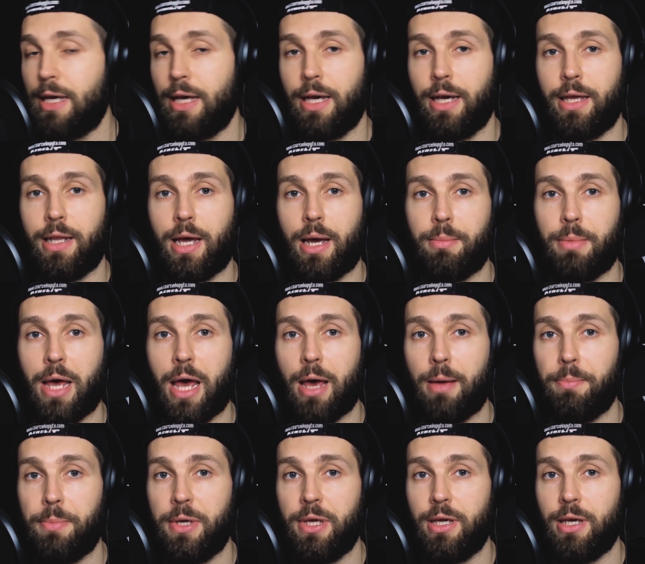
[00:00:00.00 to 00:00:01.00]
and I'm
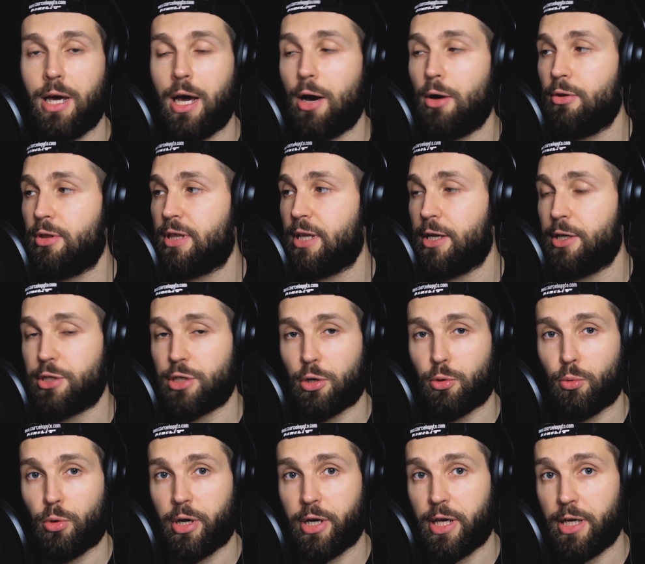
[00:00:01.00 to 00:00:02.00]
happy how things are
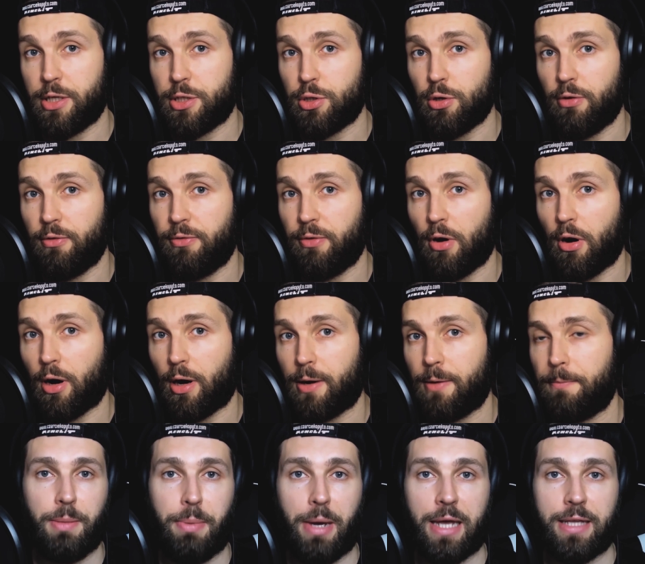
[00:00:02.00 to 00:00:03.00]
working so far.
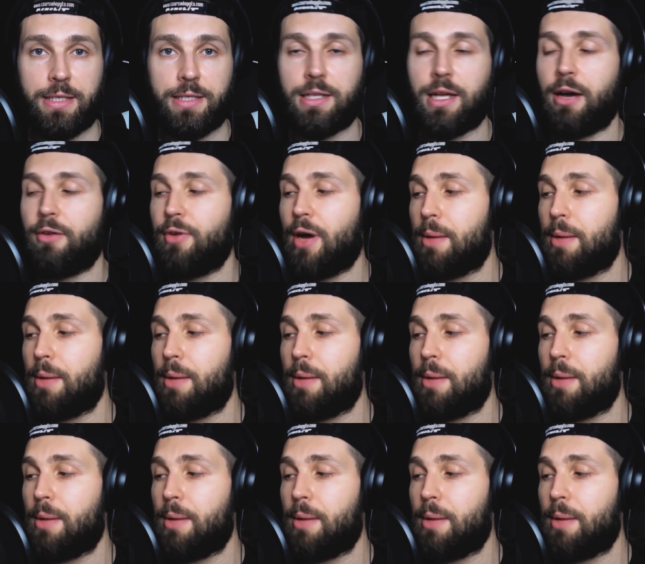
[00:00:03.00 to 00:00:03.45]
The bad stuff.